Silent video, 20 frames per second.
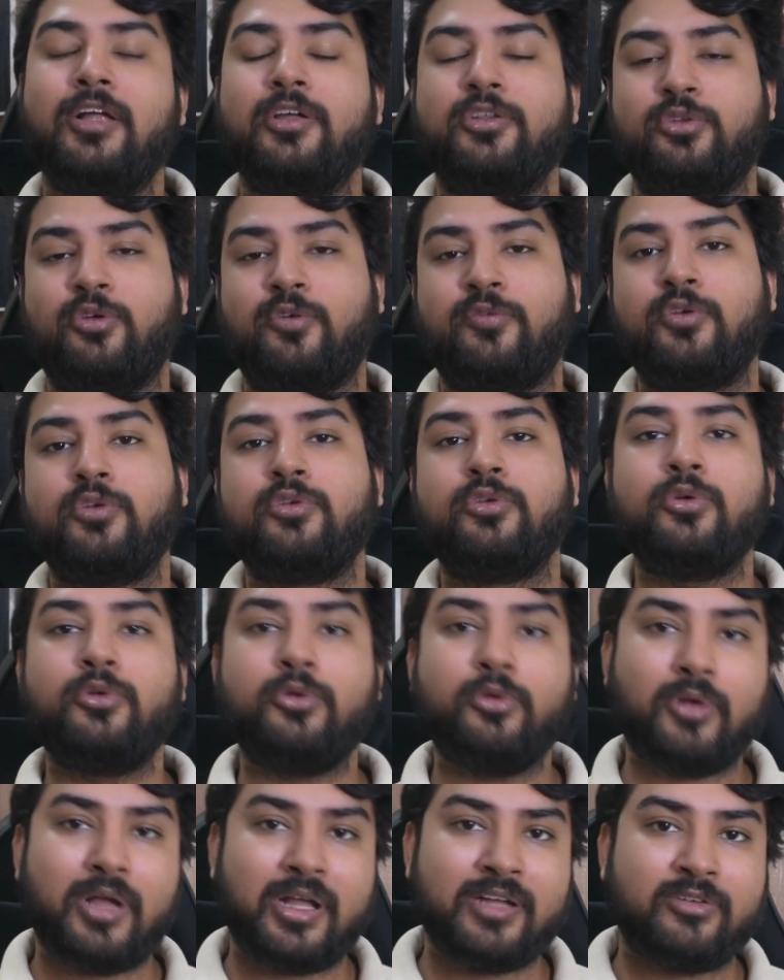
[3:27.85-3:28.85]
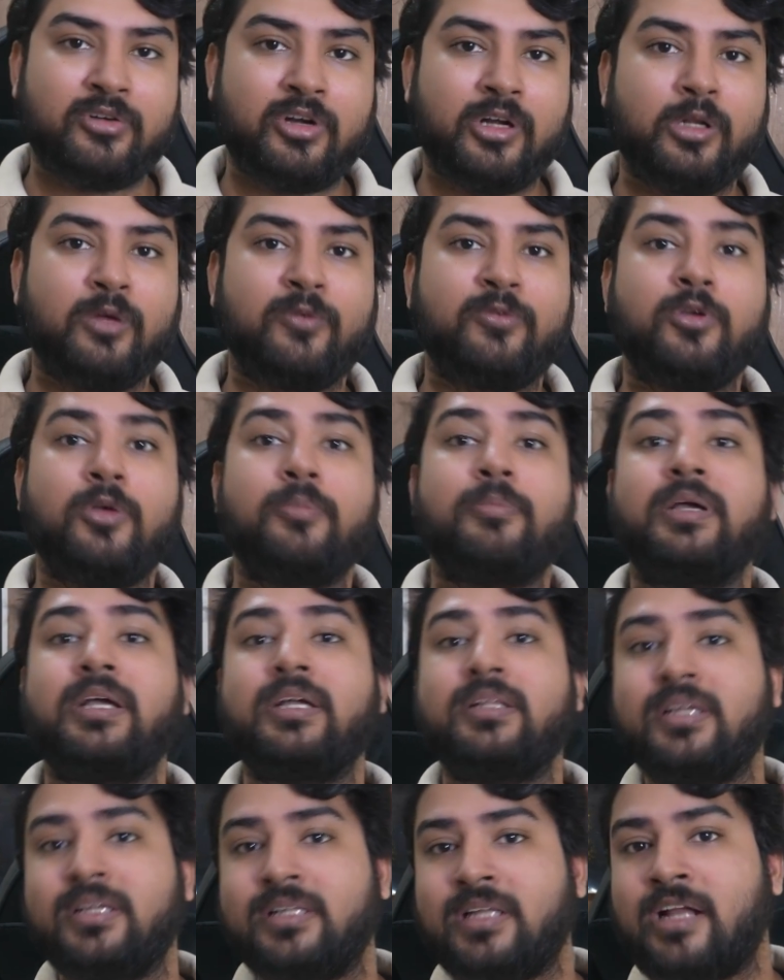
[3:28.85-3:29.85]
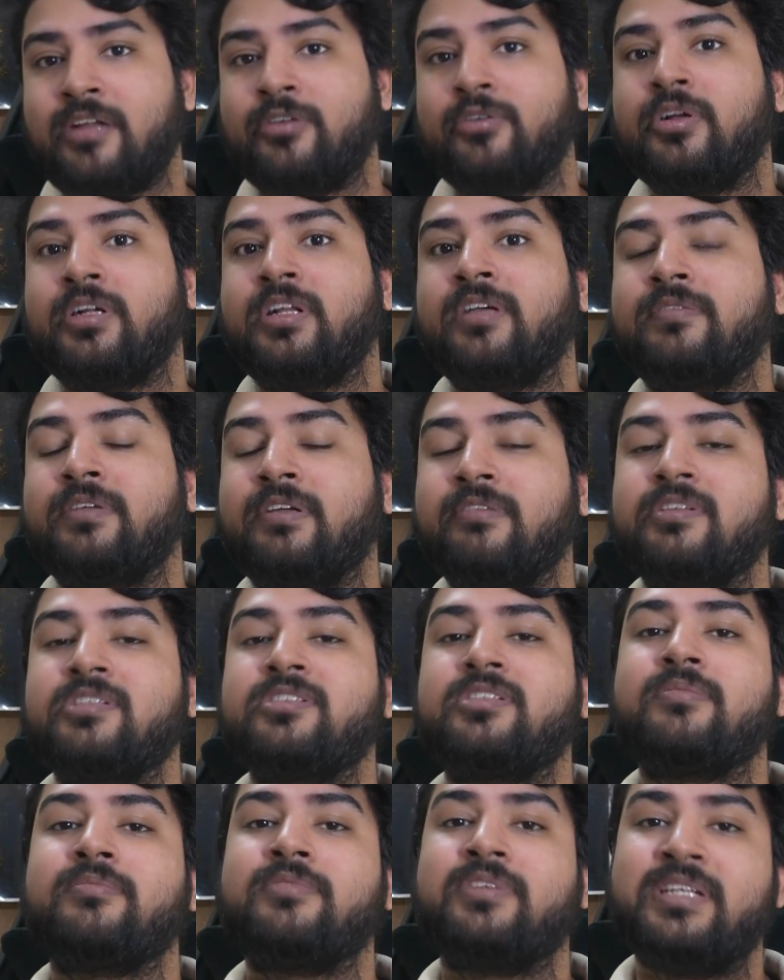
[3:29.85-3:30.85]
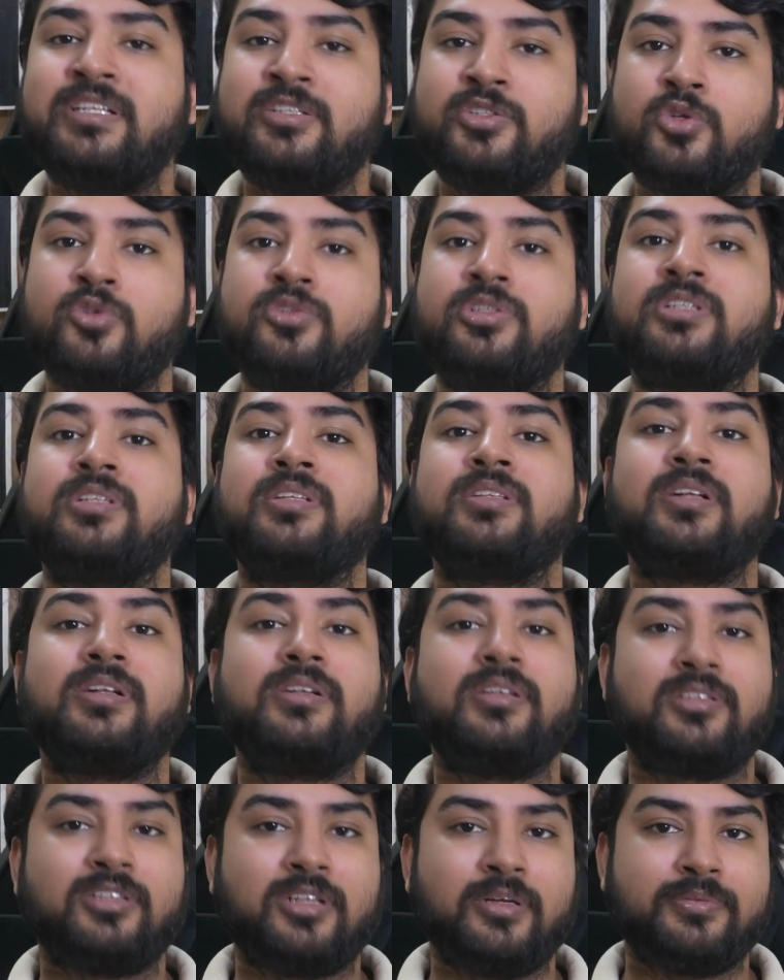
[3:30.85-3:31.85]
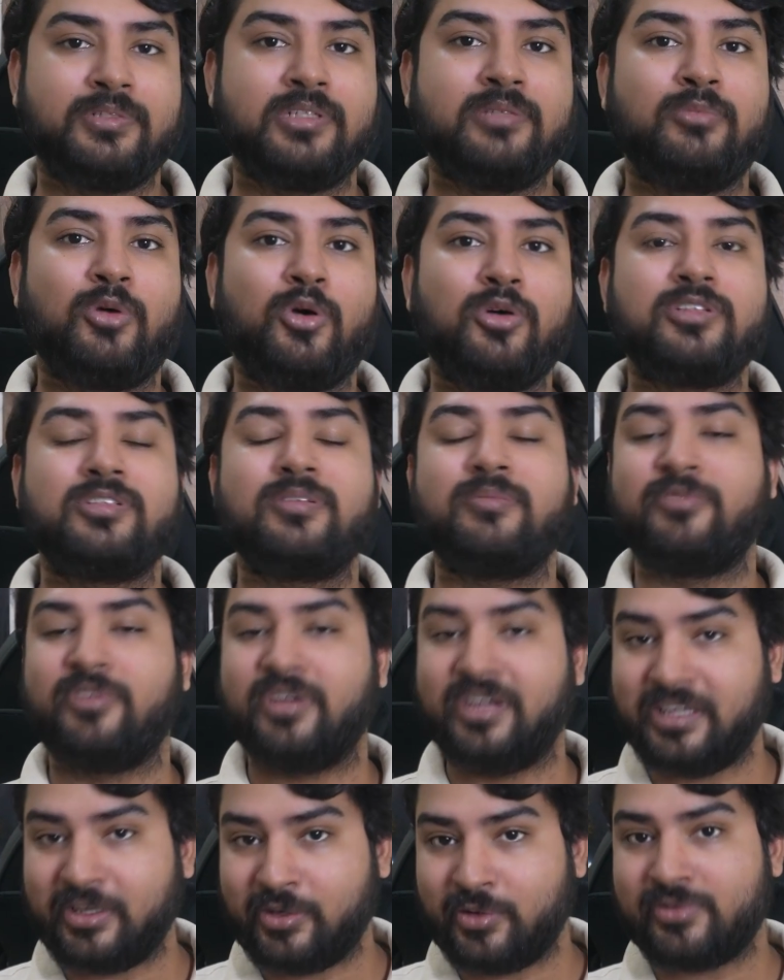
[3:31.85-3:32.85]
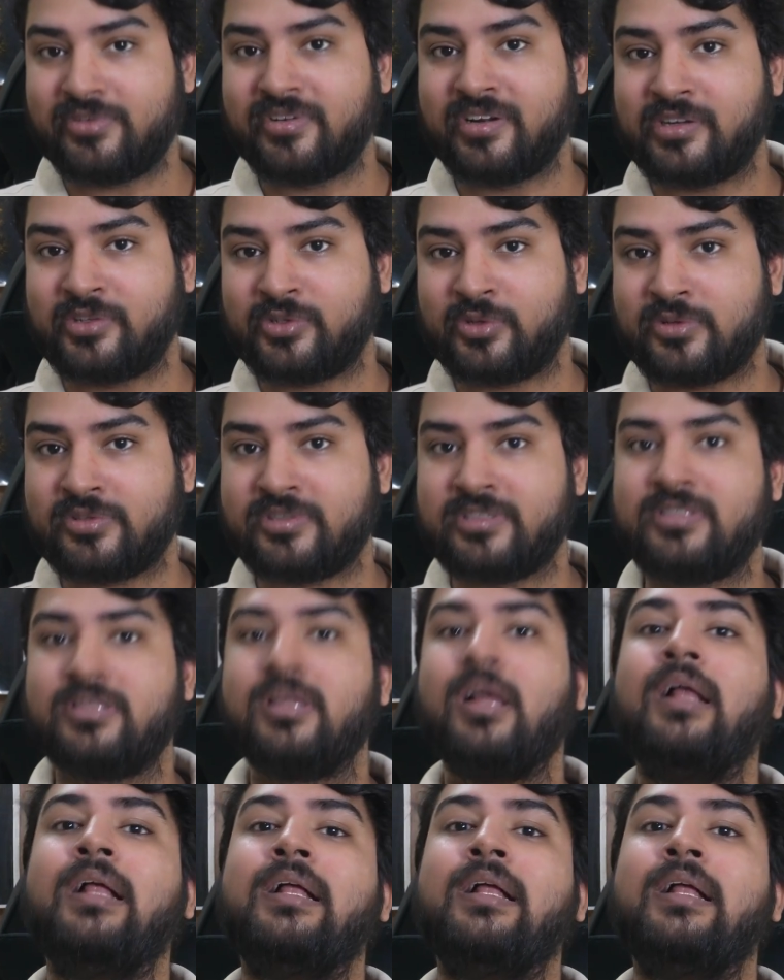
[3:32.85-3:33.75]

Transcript: So if you're new to Android, if you're a beginner in Android, I've given some resources in the description box, some really good resources